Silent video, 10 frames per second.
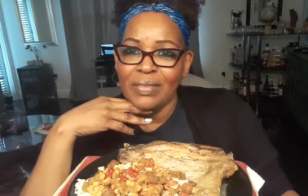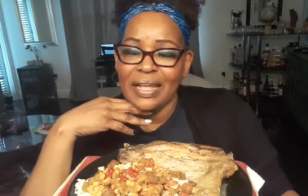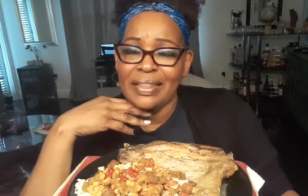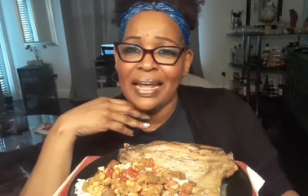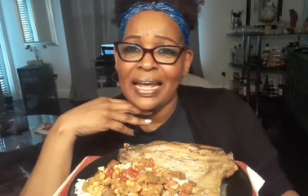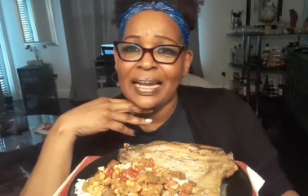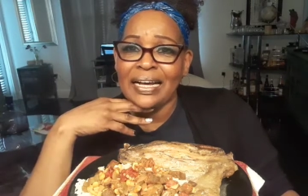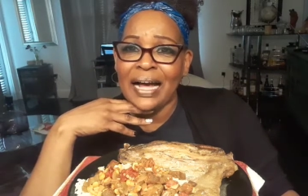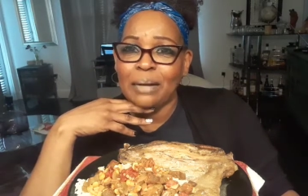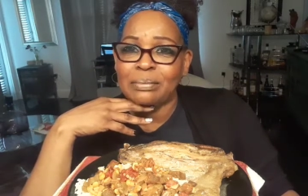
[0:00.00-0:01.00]
that
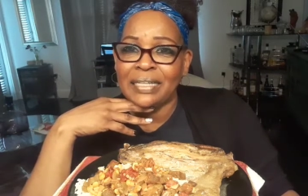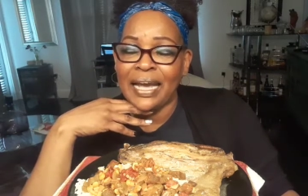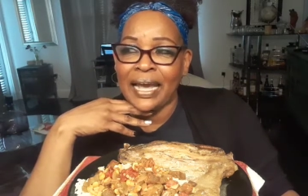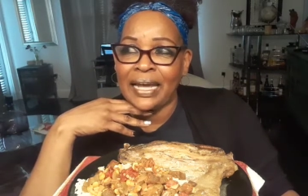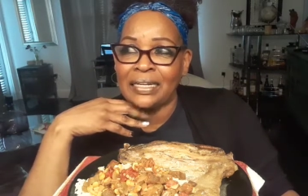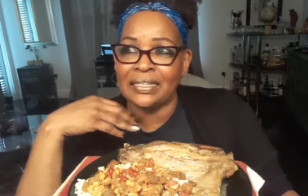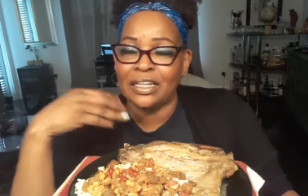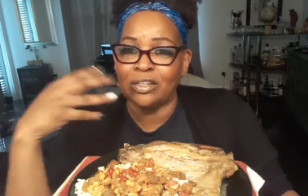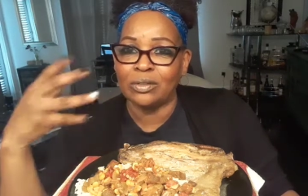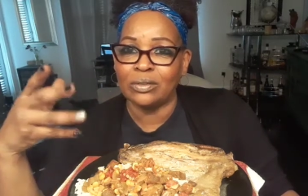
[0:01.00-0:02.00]
helicopter, and
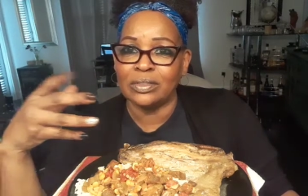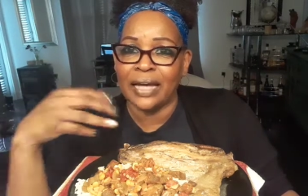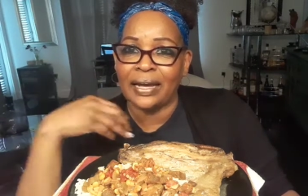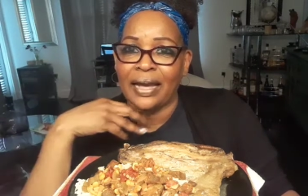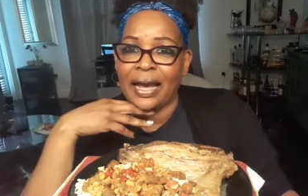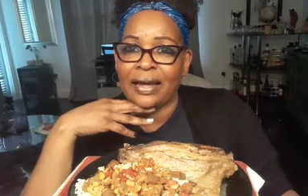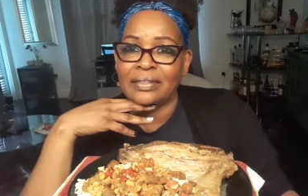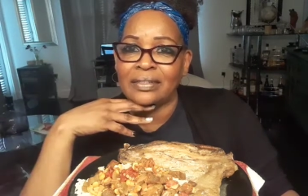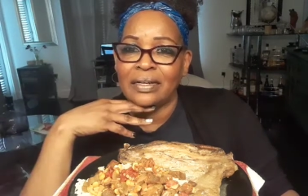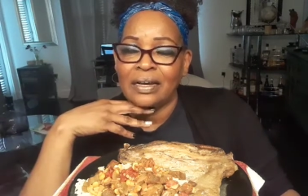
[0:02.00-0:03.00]
the news I got
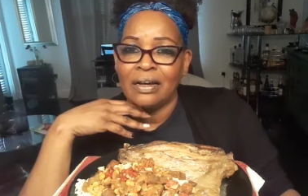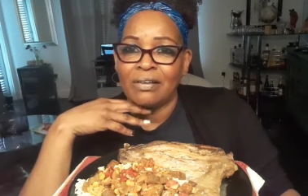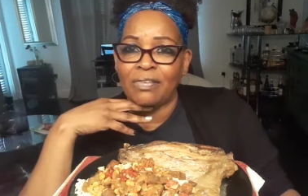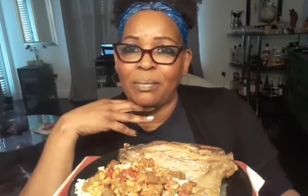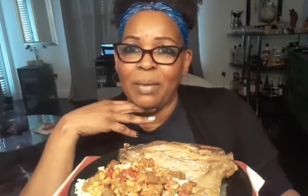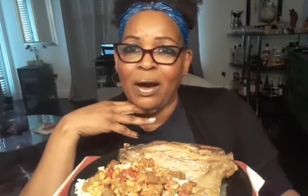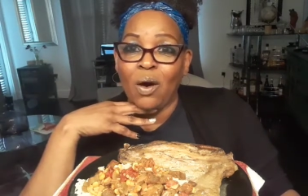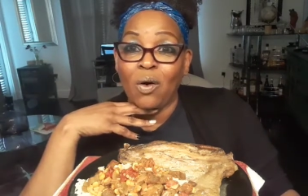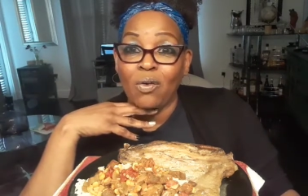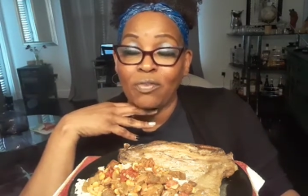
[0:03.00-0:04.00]
from my
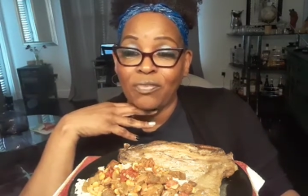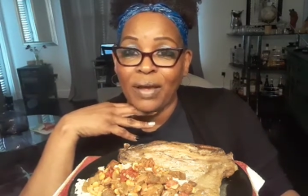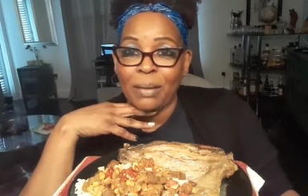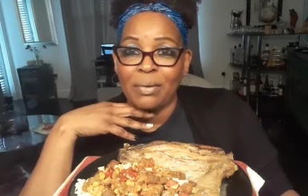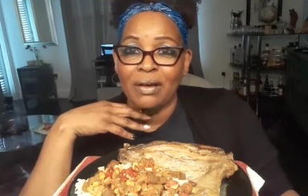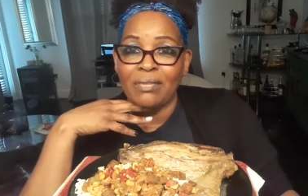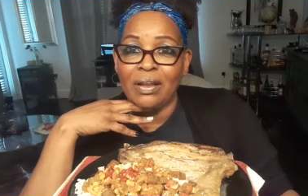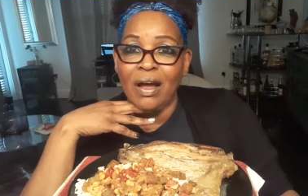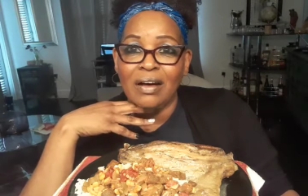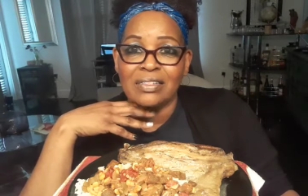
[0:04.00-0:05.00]
own family of the
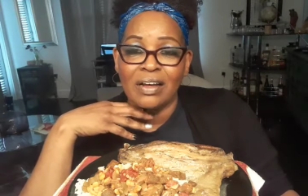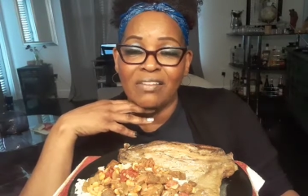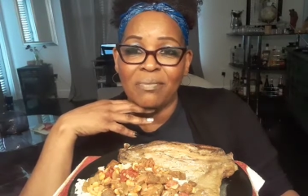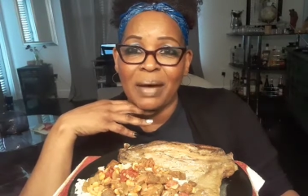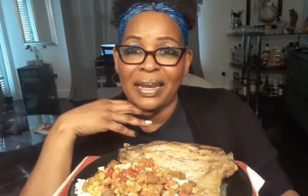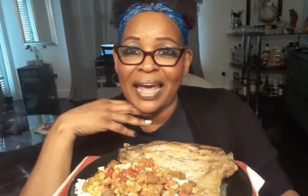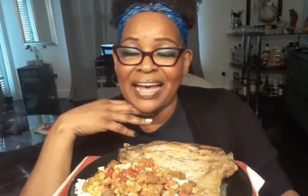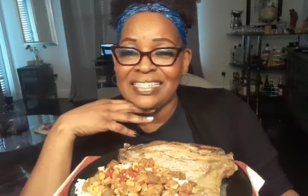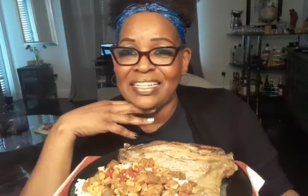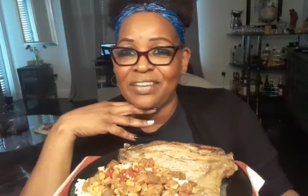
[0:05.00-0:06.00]
loss of my
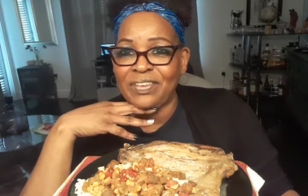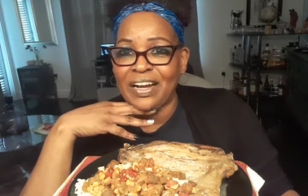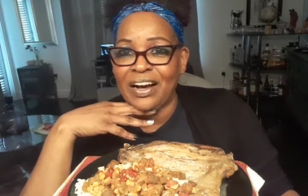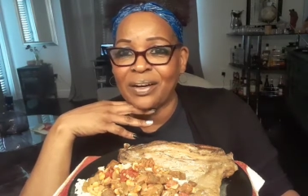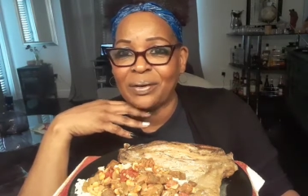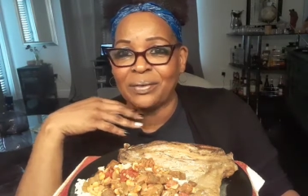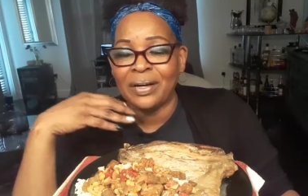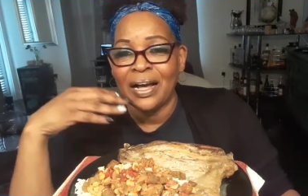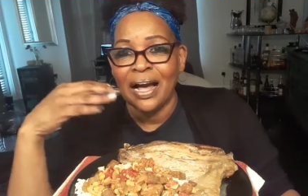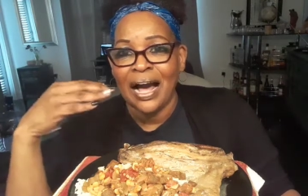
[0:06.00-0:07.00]
last living uncle,
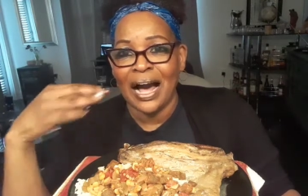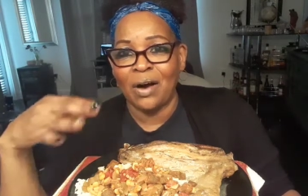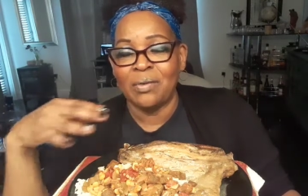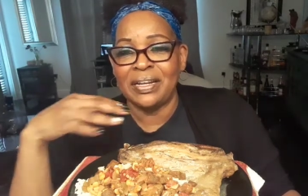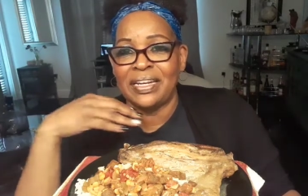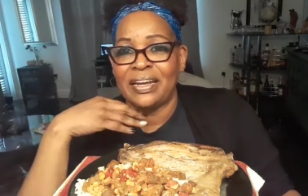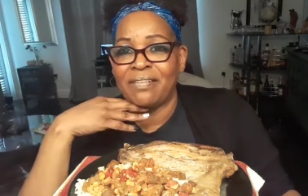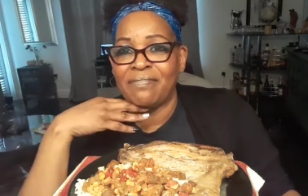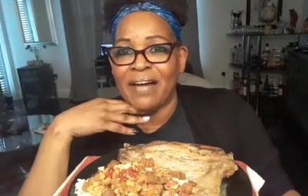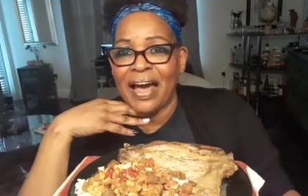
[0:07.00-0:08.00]
I only did a
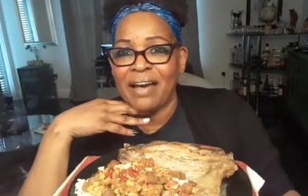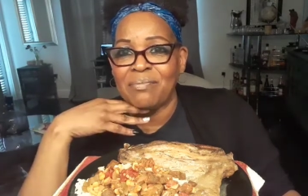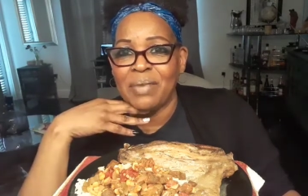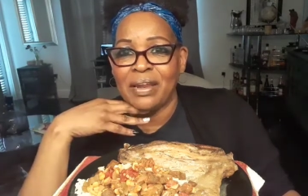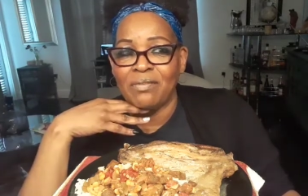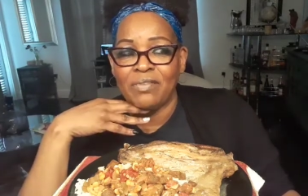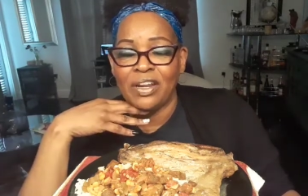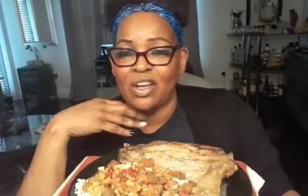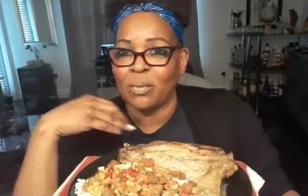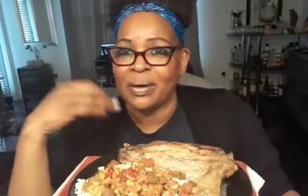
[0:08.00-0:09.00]
five minute
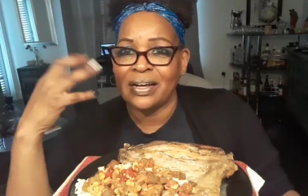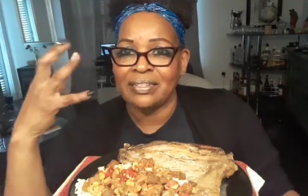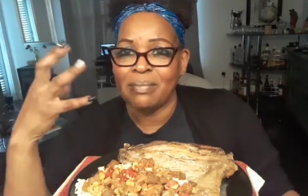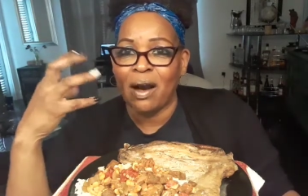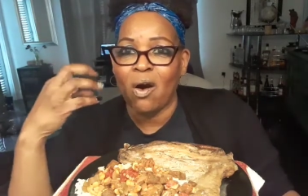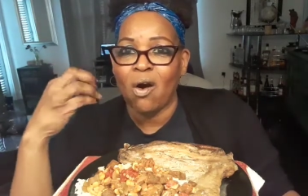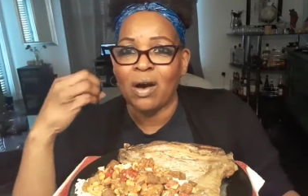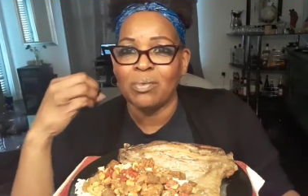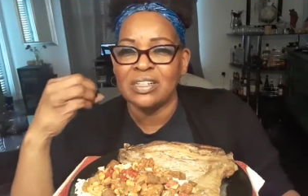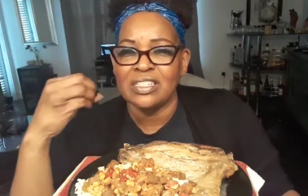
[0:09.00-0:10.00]
video because my
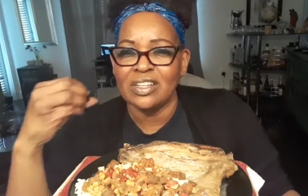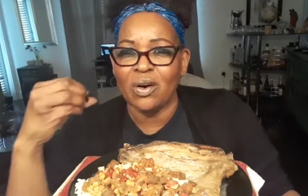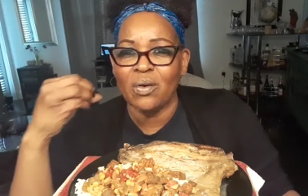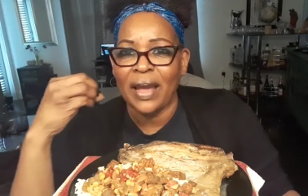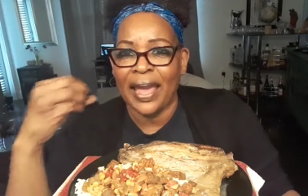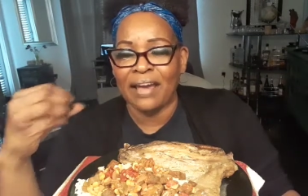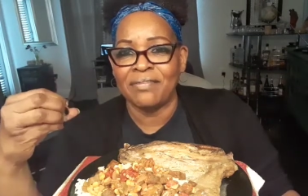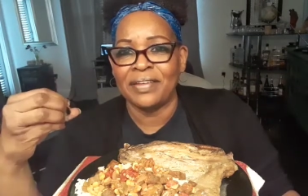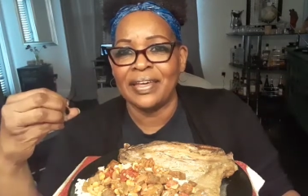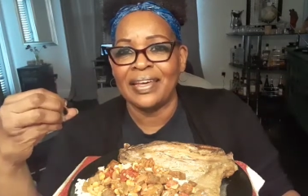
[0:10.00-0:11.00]
heart was so
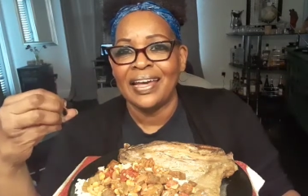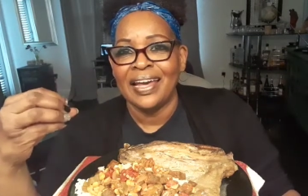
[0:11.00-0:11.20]
heavy.